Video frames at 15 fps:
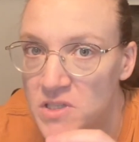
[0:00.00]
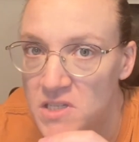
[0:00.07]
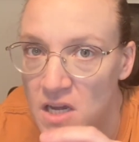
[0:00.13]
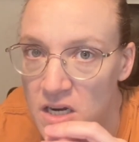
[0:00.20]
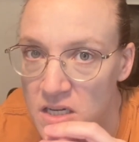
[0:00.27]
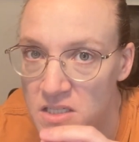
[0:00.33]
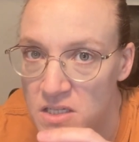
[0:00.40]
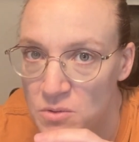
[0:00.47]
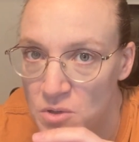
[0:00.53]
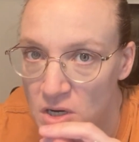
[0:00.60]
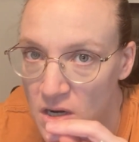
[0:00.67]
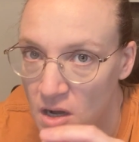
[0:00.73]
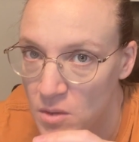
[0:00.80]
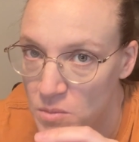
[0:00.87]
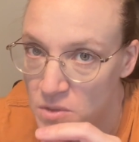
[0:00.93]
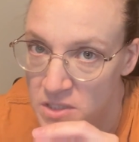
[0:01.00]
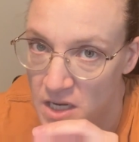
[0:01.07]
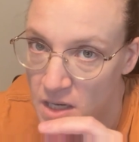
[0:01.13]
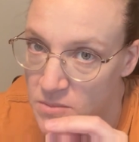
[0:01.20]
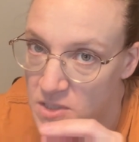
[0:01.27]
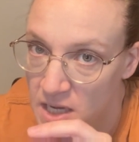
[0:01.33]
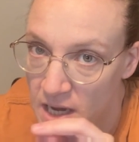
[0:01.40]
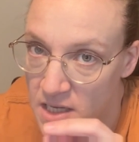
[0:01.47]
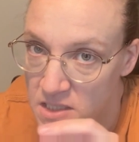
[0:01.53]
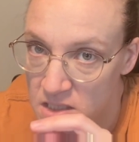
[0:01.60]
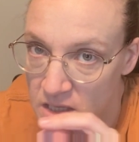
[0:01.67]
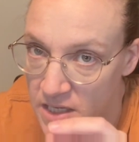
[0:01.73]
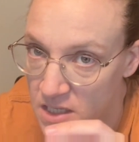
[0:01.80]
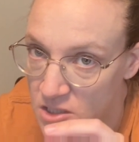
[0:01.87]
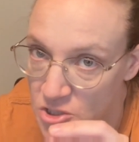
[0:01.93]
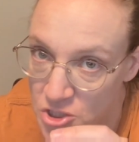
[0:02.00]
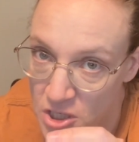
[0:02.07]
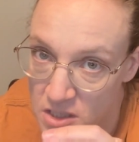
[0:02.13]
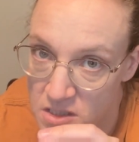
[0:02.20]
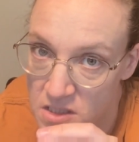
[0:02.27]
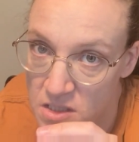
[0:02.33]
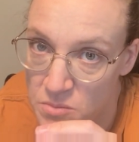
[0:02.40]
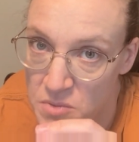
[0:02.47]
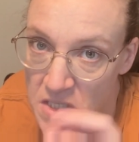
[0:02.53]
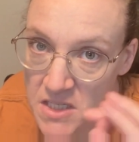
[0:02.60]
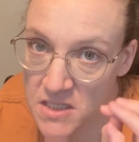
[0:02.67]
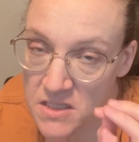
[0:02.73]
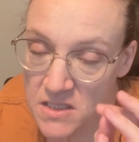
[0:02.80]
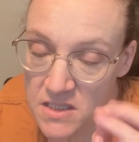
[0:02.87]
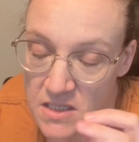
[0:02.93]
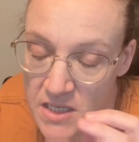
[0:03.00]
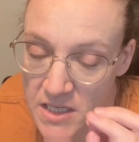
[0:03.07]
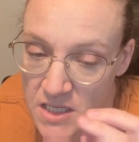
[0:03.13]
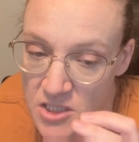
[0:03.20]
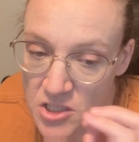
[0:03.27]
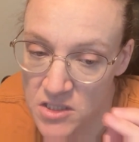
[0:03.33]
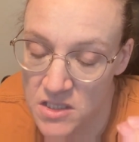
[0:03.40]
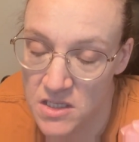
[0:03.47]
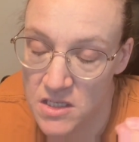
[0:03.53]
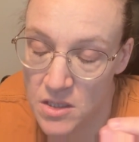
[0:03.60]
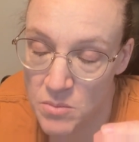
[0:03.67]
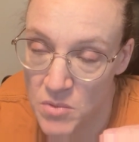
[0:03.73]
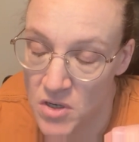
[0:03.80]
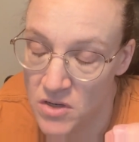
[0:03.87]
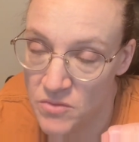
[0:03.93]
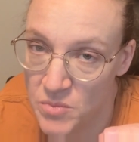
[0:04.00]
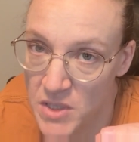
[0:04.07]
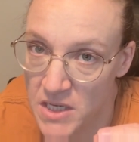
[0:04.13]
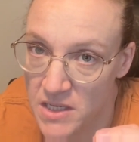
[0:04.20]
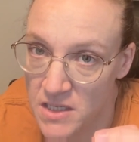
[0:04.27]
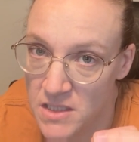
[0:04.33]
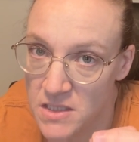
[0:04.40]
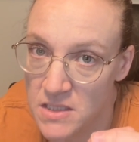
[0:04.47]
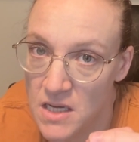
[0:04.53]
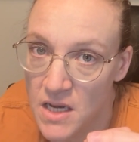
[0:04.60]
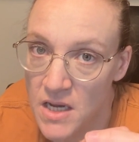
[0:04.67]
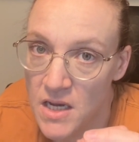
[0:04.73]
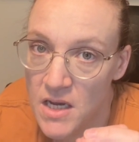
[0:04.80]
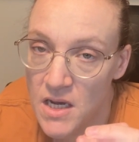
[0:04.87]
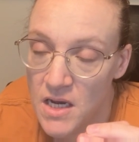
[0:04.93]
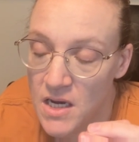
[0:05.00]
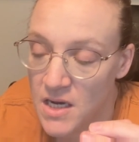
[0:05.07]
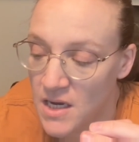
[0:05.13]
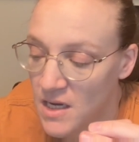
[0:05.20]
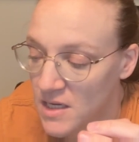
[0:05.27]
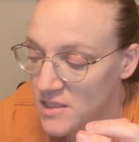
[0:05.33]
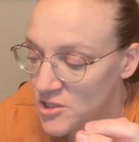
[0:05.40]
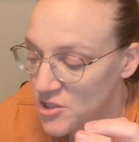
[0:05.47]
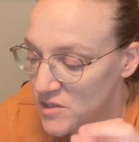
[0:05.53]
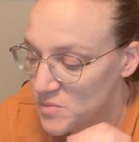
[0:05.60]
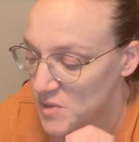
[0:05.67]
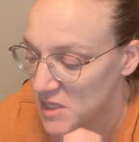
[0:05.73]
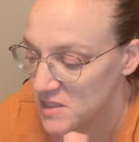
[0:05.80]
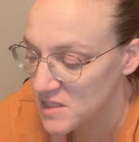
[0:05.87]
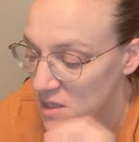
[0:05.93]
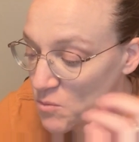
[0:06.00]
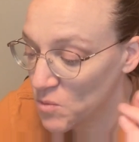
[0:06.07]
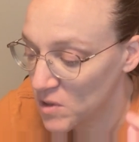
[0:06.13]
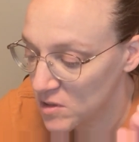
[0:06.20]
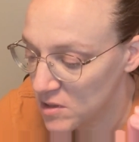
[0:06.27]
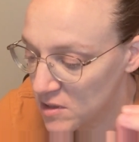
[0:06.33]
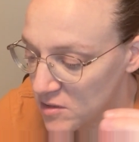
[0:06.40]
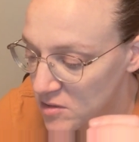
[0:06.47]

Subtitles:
Goddess, there were a couple of times I had to like adjust the beads and like adjust the number of beads just because they were a little